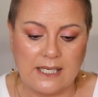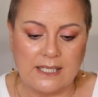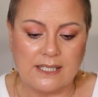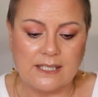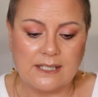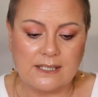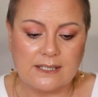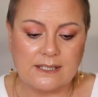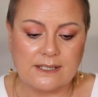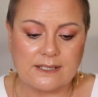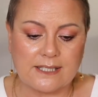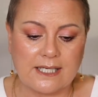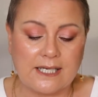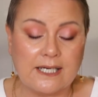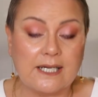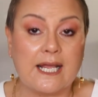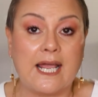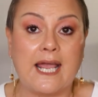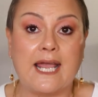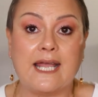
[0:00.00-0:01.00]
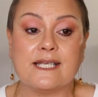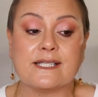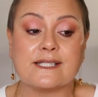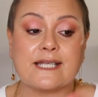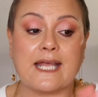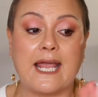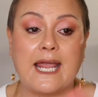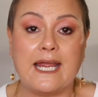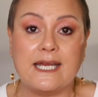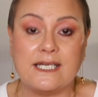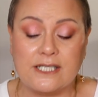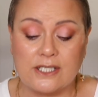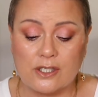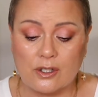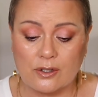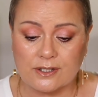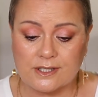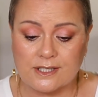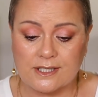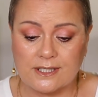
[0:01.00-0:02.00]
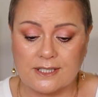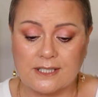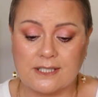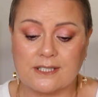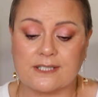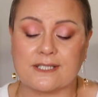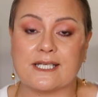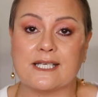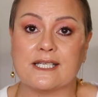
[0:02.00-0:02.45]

It has antioxidants,